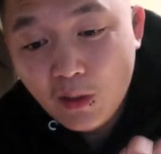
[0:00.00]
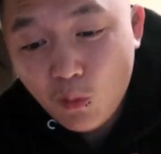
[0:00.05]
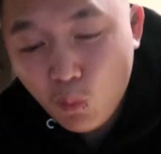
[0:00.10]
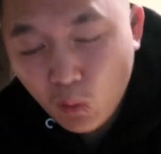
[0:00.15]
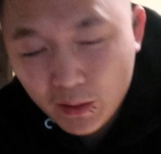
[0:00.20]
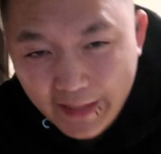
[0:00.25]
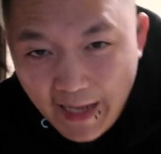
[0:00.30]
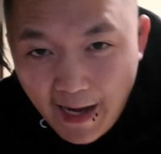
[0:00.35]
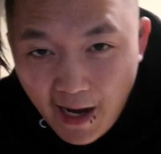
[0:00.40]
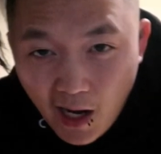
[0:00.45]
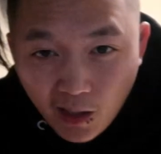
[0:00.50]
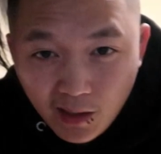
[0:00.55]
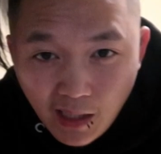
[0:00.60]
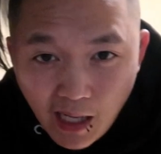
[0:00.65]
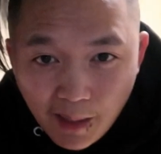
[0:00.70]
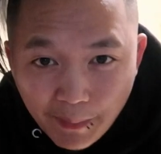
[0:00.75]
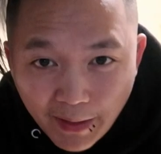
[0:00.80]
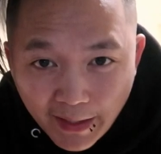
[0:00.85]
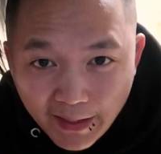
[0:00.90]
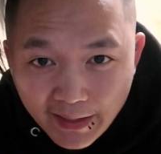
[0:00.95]
What the hell?
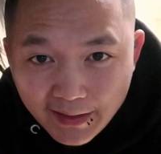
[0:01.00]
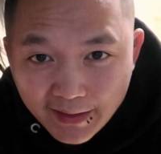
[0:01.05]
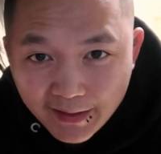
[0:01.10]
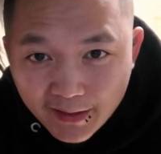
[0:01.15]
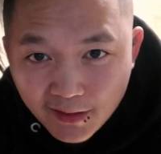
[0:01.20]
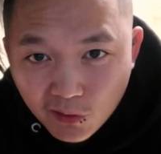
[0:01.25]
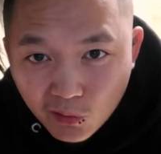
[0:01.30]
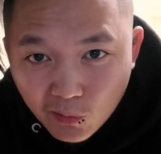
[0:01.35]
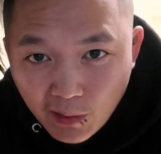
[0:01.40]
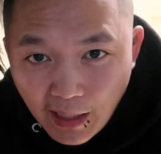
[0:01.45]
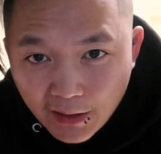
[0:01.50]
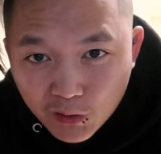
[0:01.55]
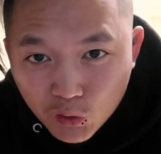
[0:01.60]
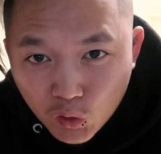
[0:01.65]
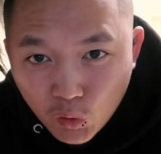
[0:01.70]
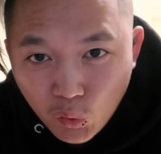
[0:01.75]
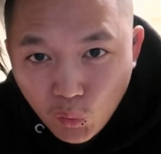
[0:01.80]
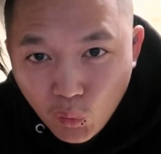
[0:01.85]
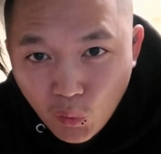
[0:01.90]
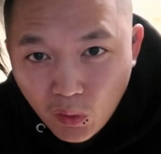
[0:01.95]
I'm eating cereal at
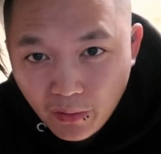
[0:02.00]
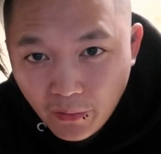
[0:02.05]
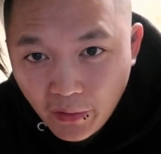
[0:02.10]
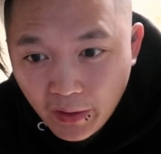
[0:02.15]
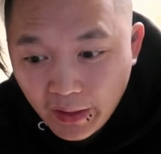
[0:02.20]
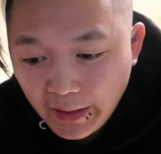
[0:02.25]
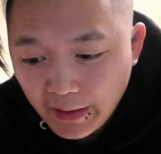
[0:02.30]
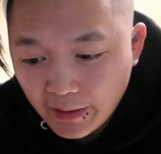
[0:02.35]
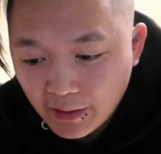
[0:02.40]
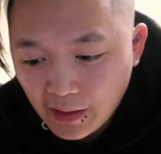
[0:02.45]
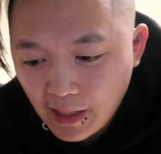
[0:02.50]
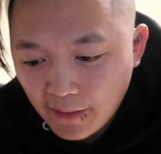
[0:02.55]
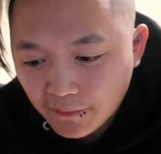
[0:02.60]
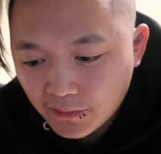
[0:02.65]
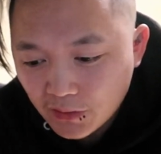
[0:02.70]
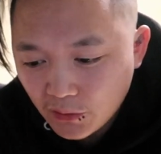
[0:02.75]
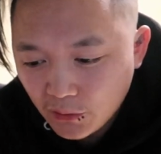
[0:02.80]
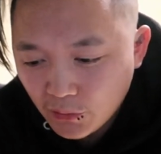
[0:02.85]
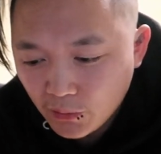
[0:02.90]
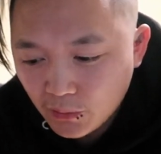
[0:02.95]
2.30 in the
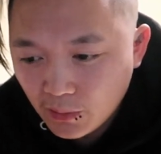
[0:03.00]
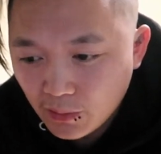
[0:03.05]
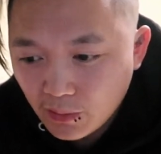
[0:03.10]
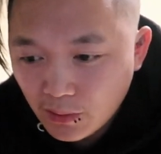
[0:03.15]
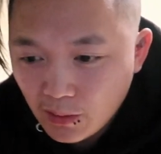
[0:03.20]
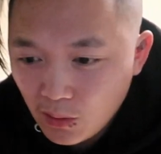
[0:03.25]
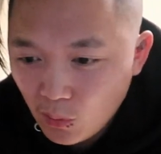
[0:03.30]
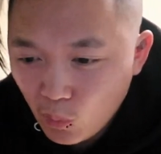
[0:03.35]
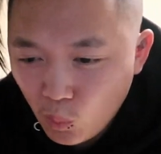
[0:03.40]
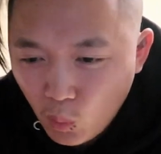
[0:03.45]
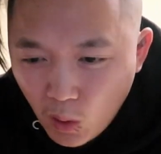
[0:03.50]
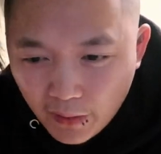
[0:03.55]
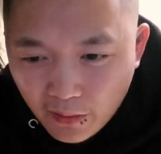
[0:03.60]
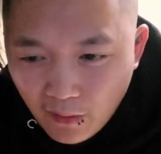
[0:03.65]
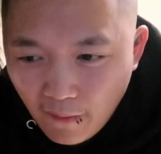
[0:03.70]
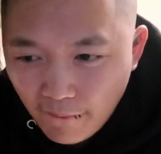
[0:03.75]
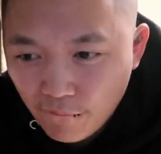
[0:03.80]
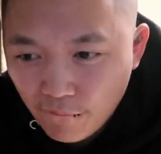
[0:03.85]
afternoon. What the